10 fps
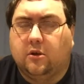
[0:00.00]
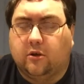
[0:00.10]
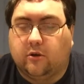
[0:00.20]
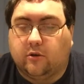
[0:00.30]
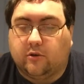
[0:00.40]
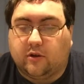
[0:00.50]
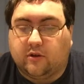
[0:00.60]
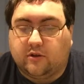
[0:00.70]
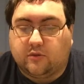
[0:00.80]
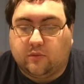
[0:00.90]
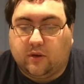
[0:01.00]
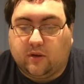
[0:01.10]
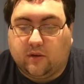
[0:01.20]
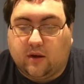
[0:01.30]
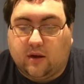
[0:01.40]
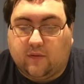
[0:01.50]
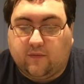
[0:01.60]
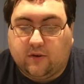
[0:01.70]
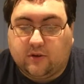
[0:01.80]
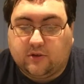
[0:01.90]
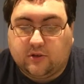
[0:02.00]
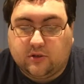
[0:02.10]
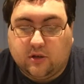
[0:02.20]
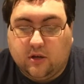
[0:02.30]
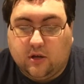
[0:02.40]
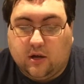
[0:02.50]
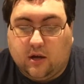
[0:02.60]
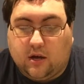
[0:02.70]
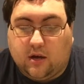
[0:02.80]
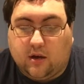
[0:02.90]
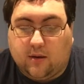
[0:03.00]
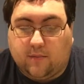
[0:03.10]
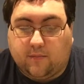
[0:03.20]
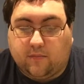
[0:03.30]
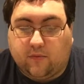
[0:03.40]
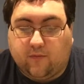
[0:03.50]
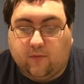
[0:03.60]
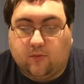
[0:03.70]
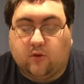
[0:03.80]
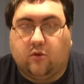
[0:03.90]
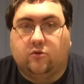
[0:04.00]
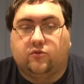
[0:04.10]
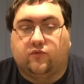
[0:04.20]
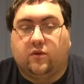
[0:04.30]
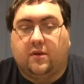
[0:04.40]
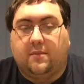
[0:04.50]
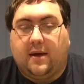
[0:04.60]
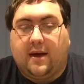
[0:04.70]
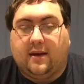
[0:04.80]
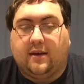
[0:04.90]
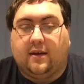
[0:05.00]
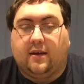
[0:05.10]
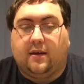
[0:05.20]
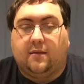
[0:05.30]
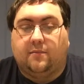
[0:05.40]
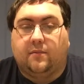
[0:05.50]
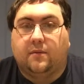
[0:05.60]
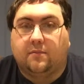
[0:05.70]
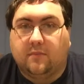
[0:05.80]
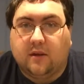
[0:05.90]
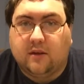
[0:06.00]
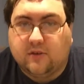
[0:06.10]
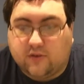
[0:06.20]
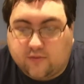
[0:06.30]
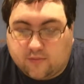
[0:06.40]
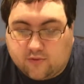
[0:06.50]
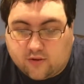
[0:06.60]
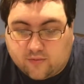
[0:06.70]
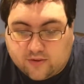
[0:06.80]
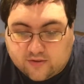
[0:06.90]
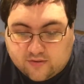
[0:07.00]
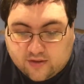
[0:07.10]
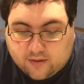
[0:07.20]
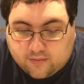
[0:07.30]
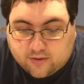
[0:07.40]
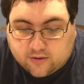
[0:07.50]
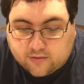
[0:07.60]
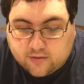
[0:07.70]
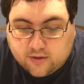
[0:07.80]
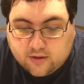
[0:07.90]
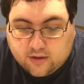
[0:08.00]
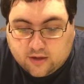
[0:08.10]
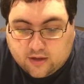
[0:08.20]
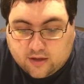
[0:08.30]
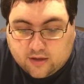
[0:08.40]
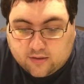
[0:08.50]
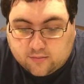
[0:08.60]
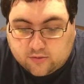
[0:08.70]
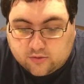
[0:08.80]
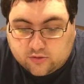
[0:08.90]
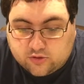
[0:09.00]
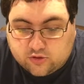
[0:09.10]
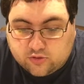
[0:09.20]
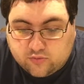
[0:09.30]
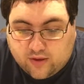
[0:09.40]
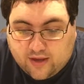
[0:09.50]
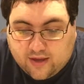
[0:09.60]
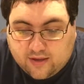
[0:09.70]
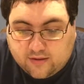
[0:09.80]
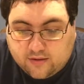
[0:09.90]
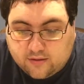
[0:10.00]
earlier this week. First, former Colts running back, I'm trying to read his name here. Zuan